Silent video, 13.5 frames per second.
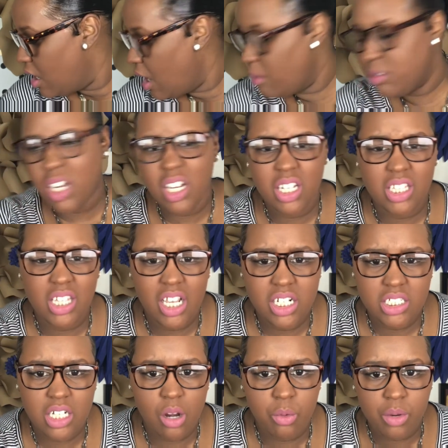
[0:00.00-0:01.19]
I'm trying to think,
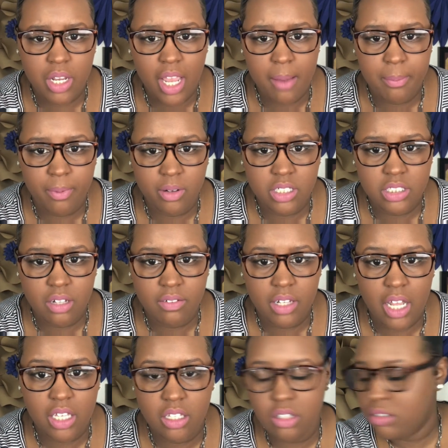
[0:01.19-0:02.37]
should I recap on the stuff that
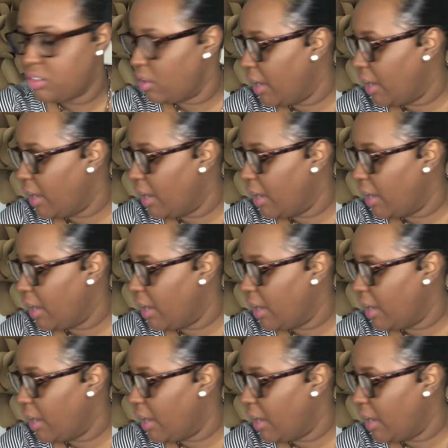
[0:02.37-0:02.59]
I use?